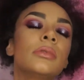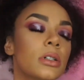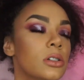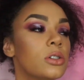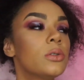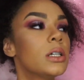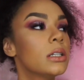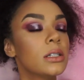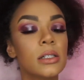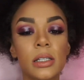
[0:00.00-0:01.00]
Because you need
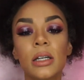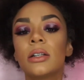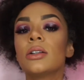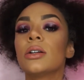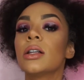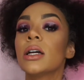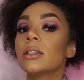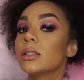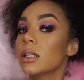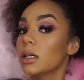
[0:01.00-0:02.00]
this skin to look like
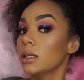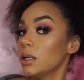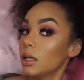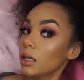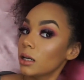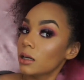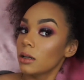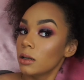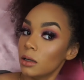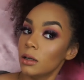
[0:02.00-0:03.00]
skin, not like
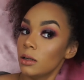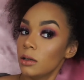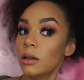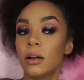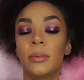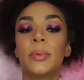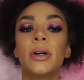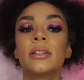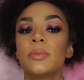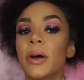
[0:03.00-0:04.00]
a
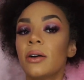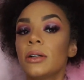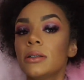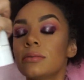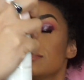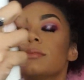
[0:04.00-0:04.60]
pressed powder.